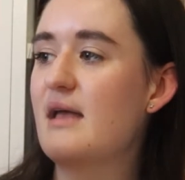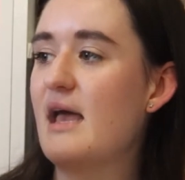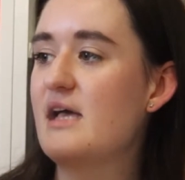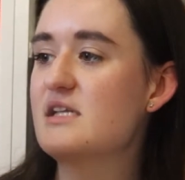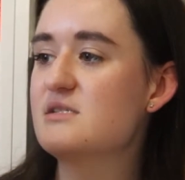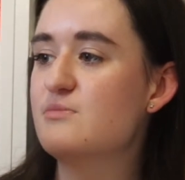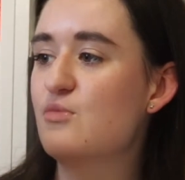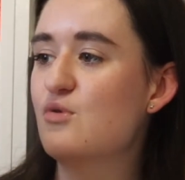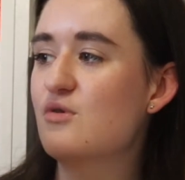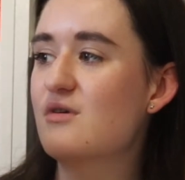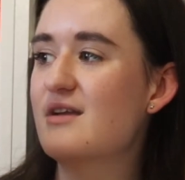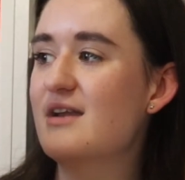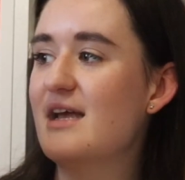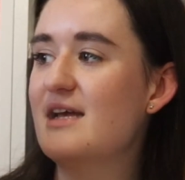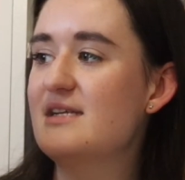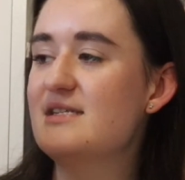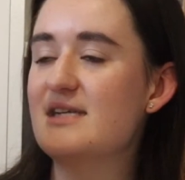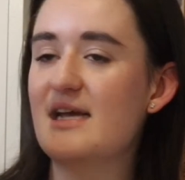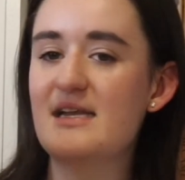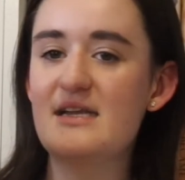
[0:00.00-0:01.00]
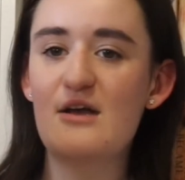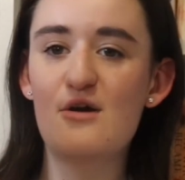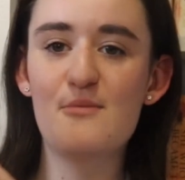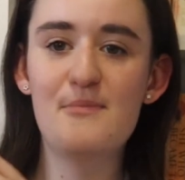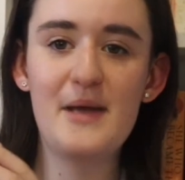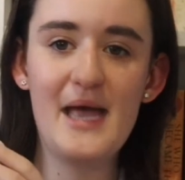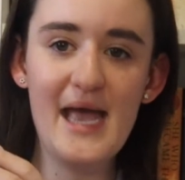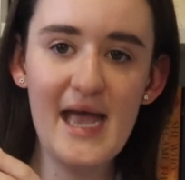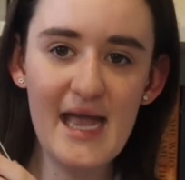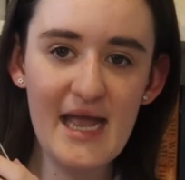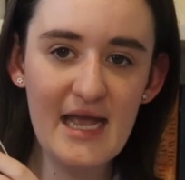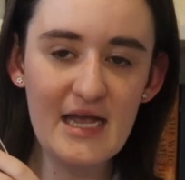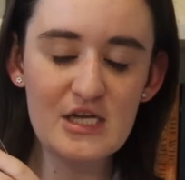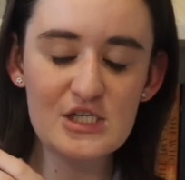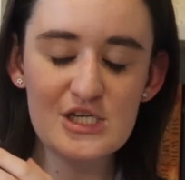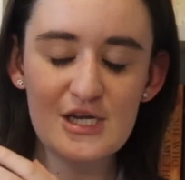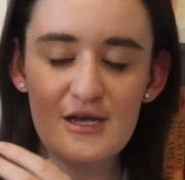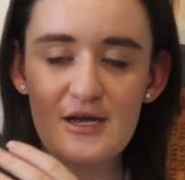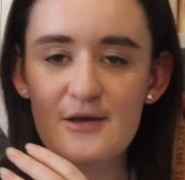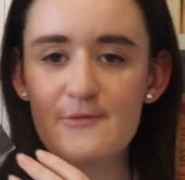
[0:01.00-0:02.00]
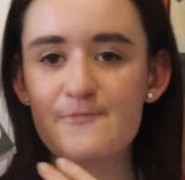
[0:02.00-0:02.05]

Cass Morgan and Danielle Page.